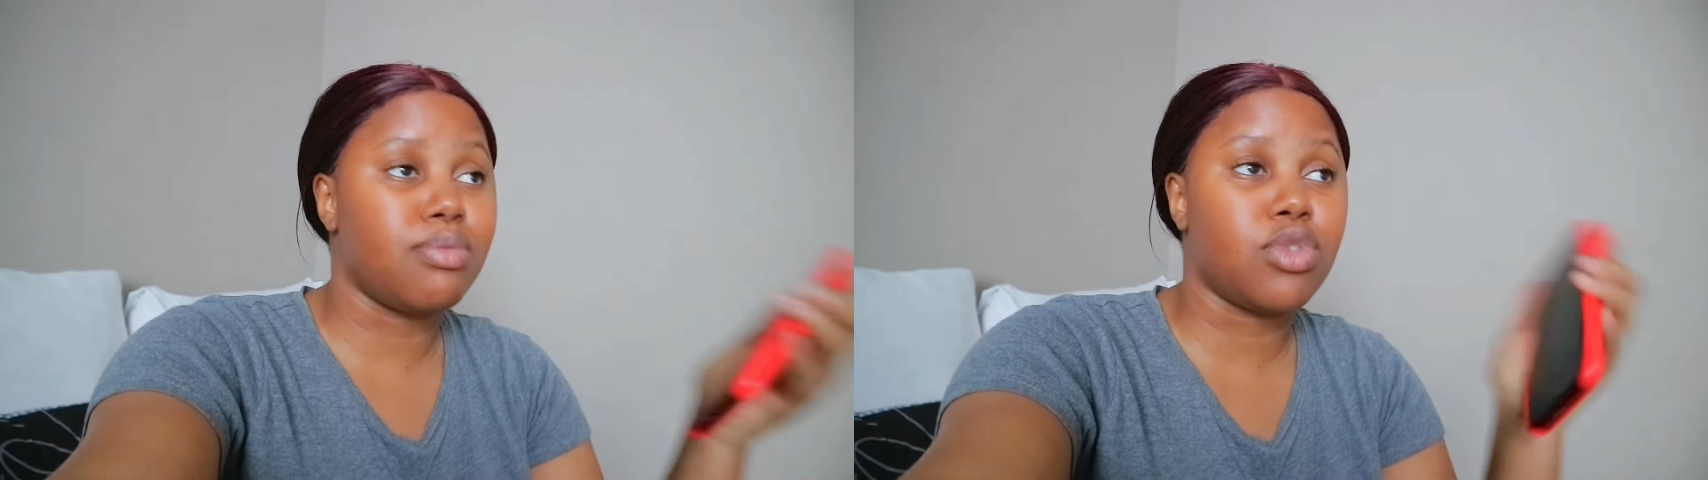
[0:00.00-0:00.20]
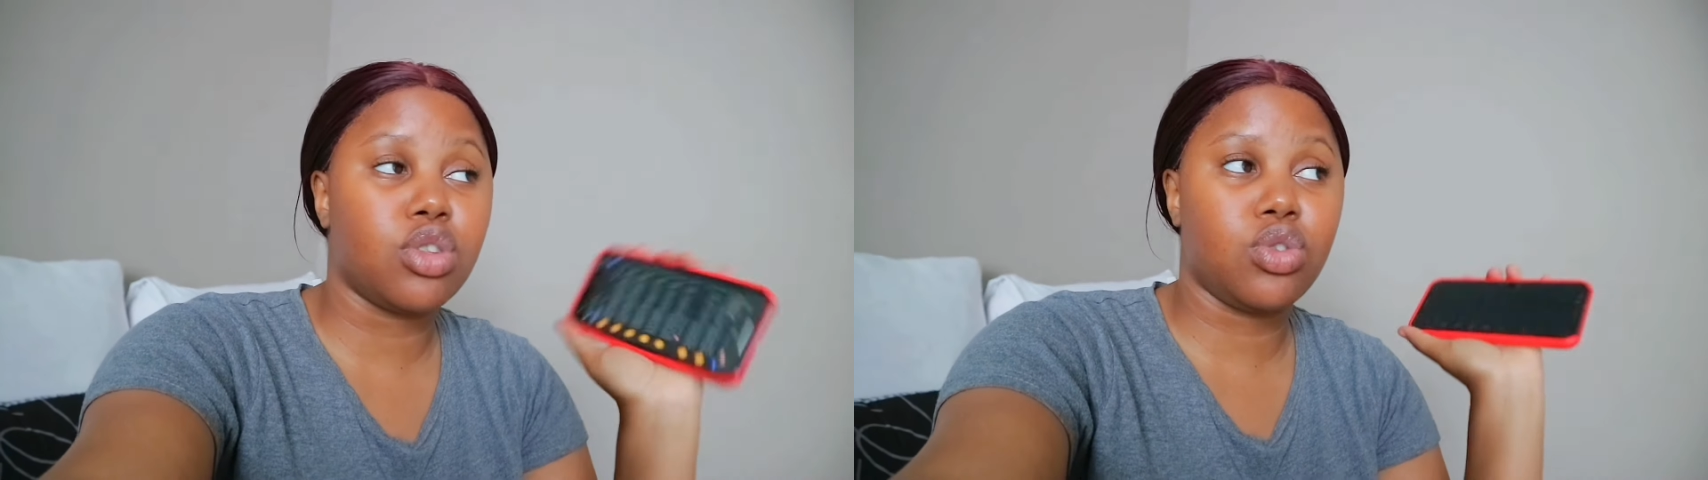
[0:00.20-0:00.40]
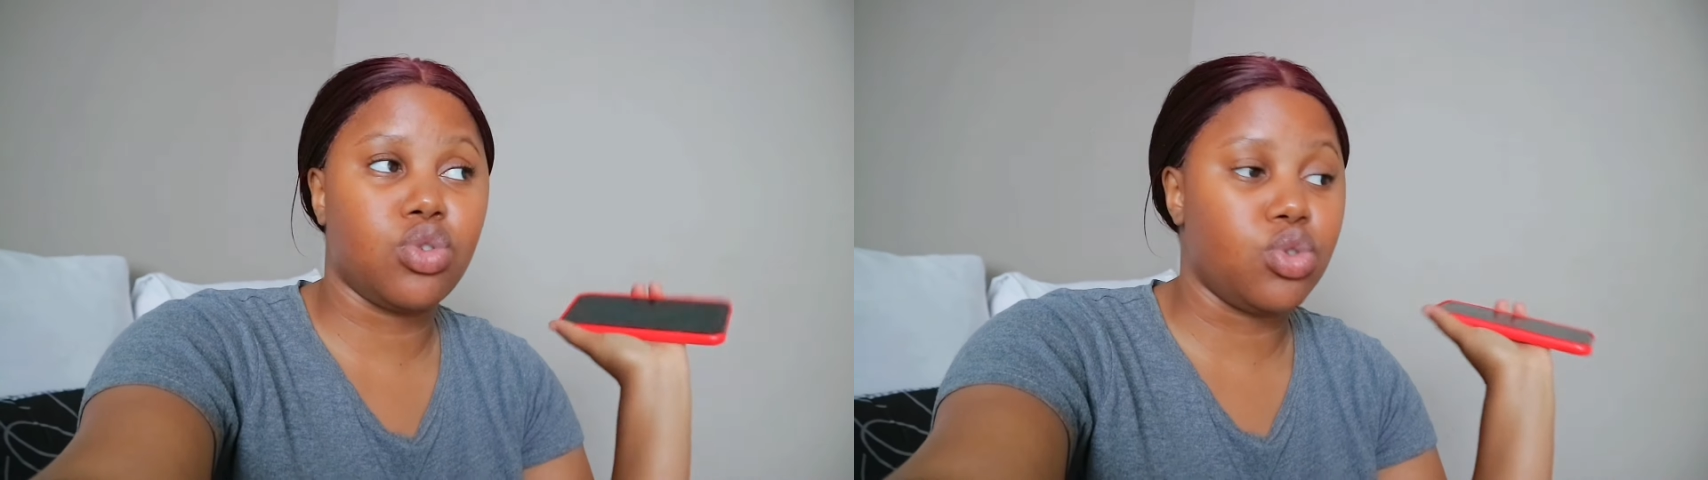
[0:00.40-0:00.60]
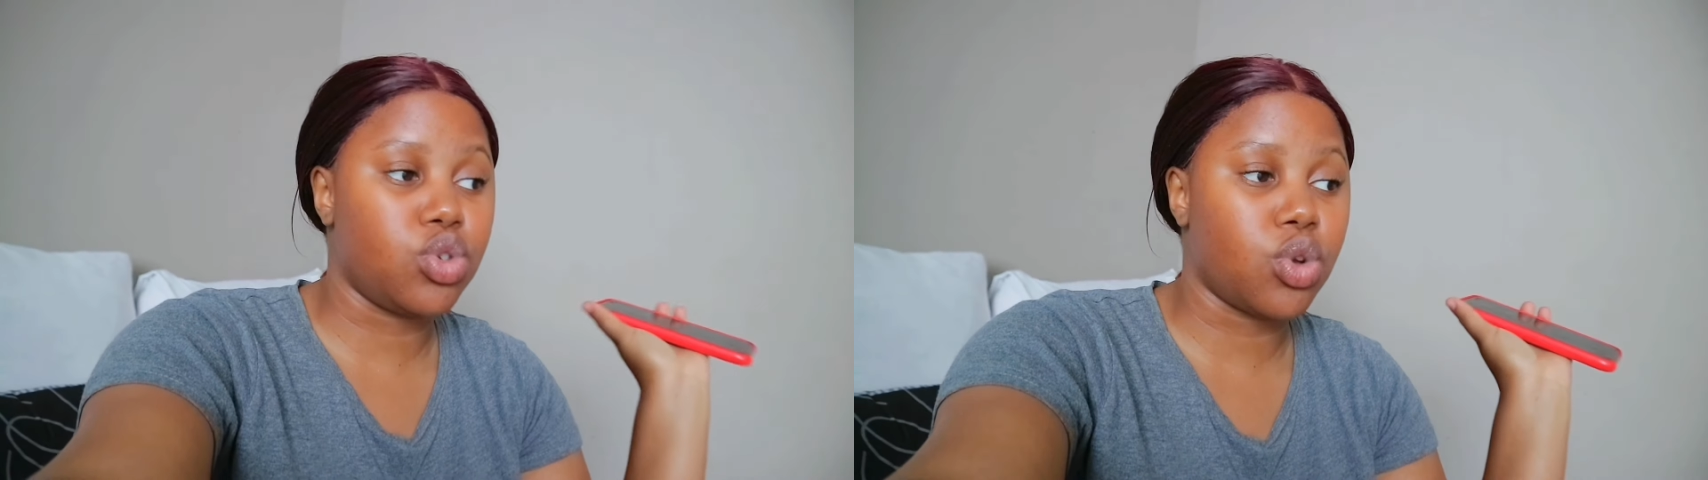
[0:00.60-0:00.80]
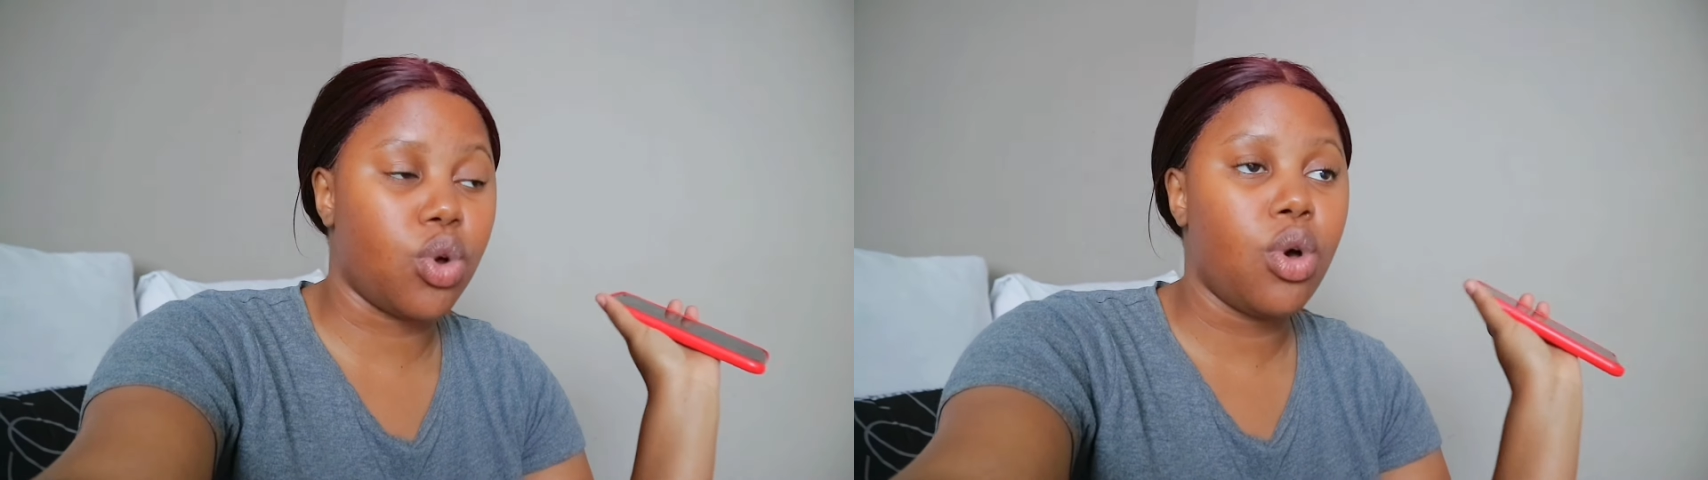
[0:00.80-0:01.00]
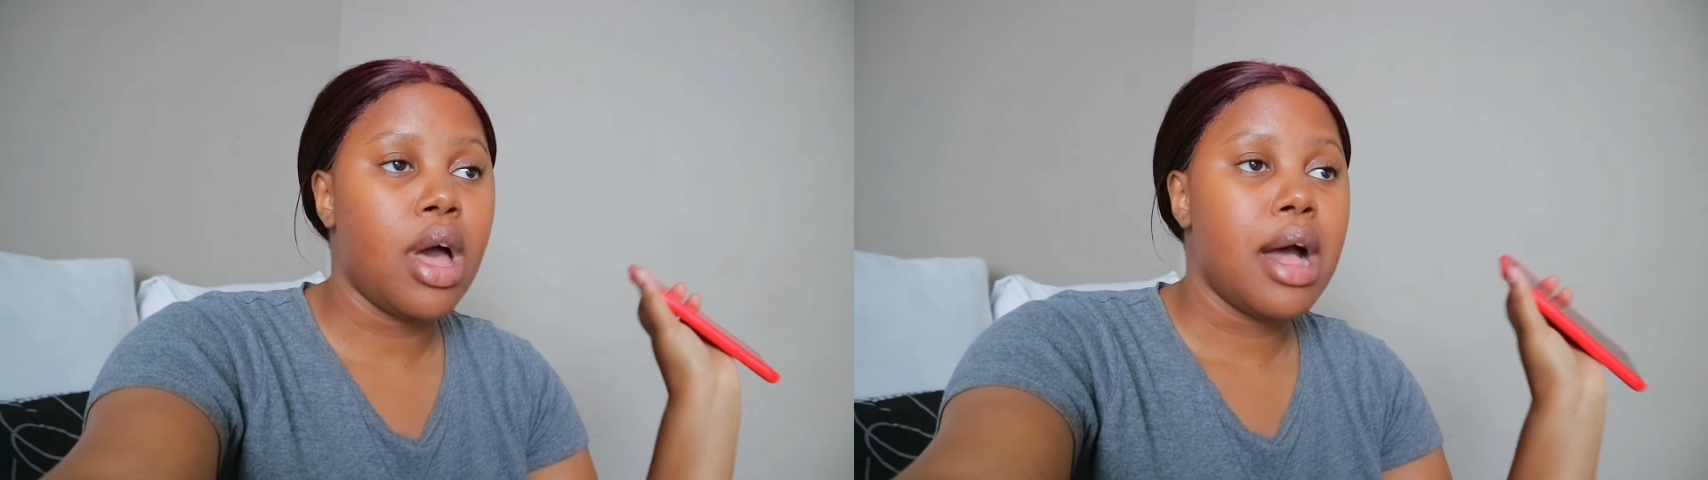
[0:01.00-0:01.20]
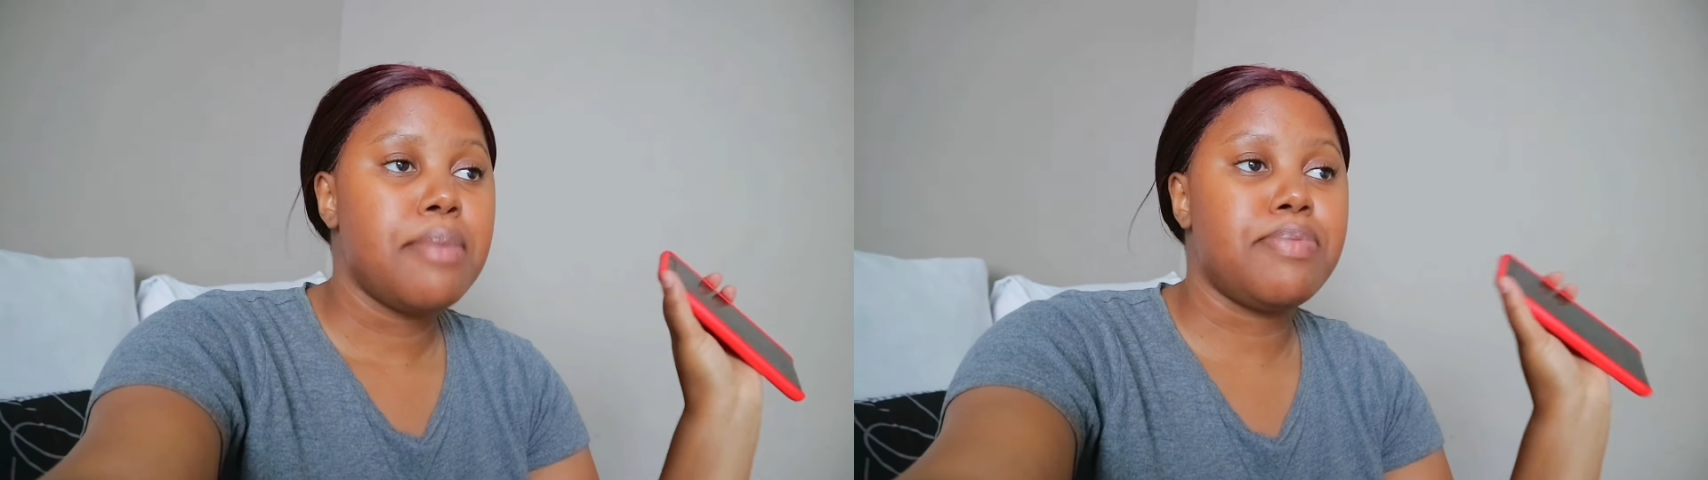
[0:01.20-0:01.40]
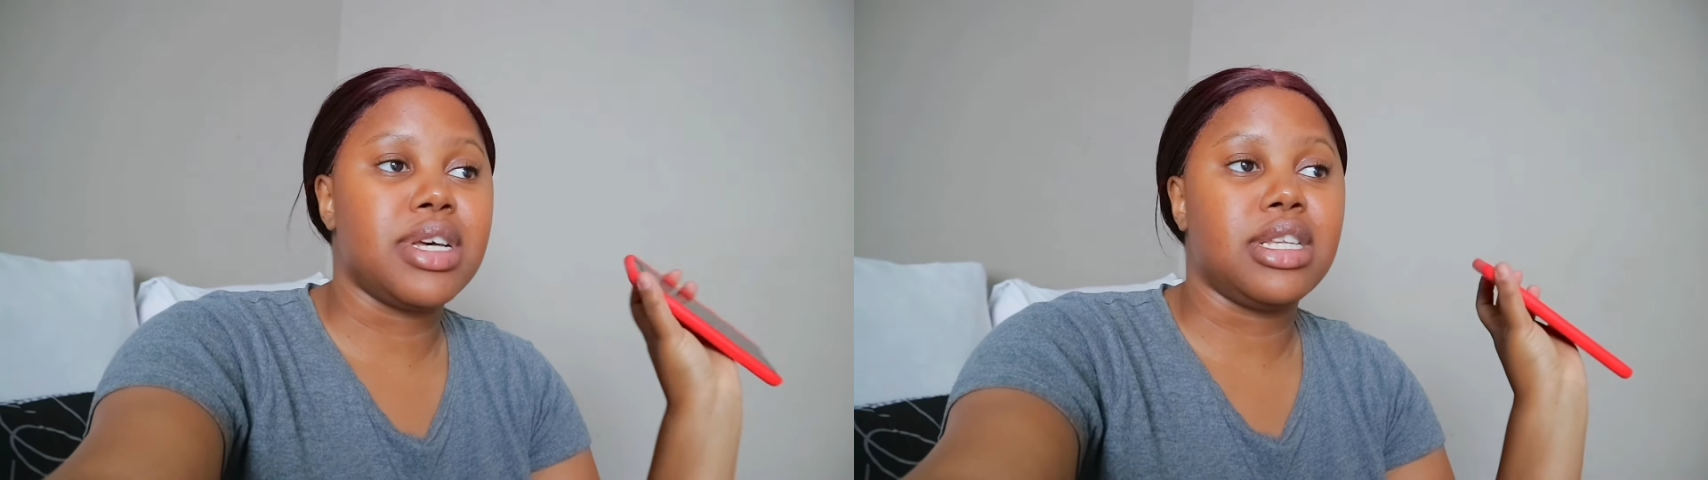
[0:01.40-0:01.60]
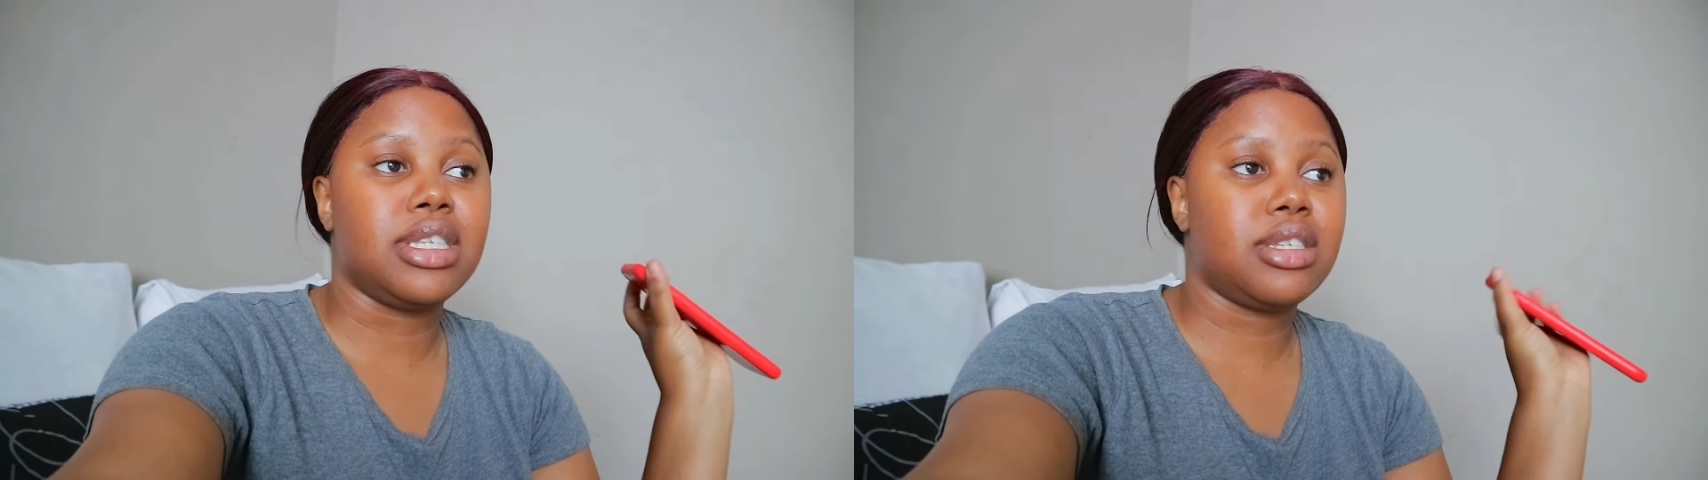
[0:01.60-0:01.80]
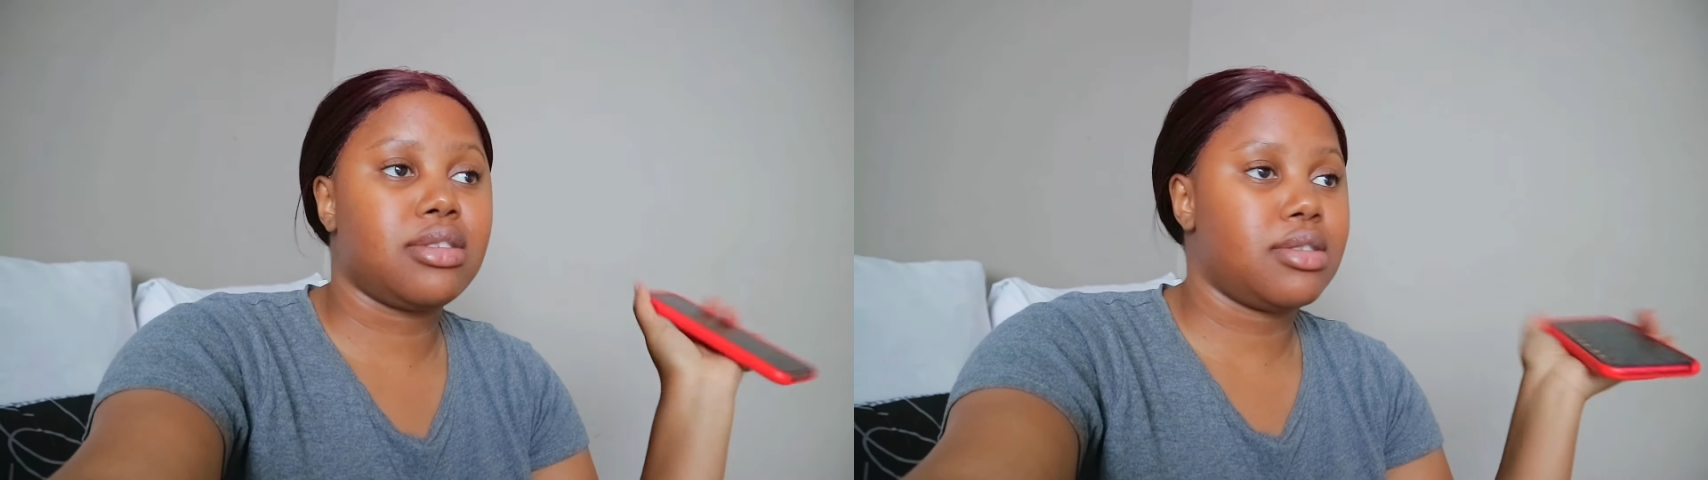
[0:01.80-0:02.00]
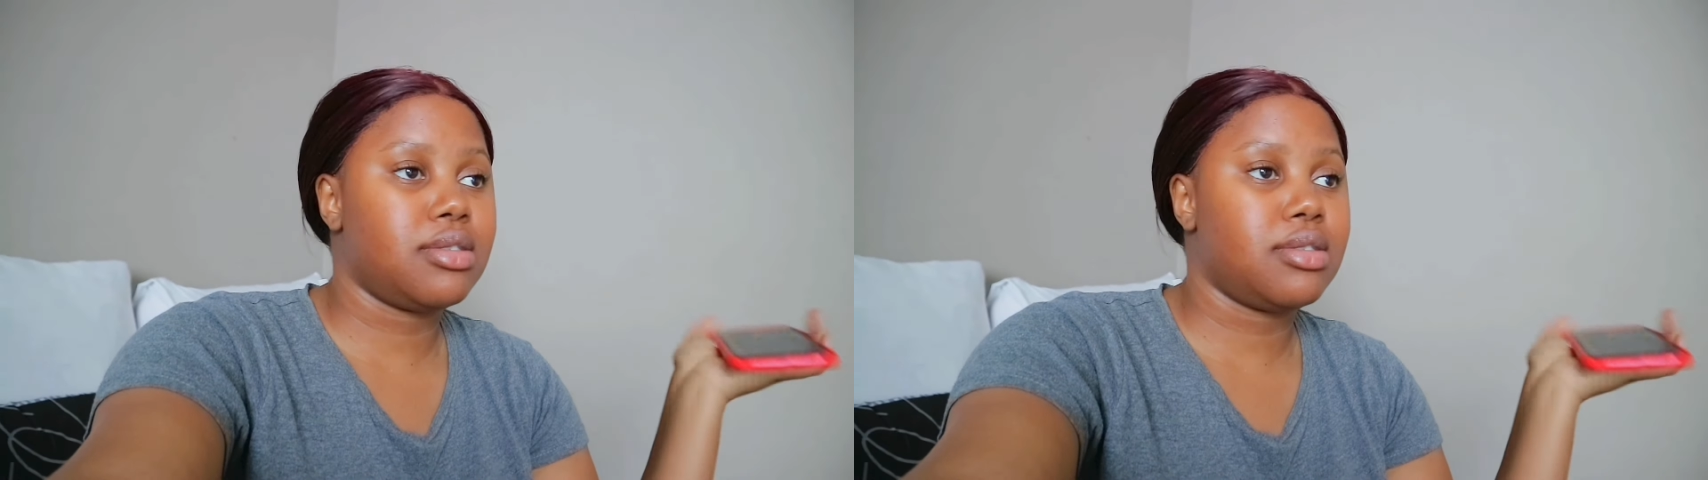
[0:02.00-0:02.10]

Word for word: i'm not too sure but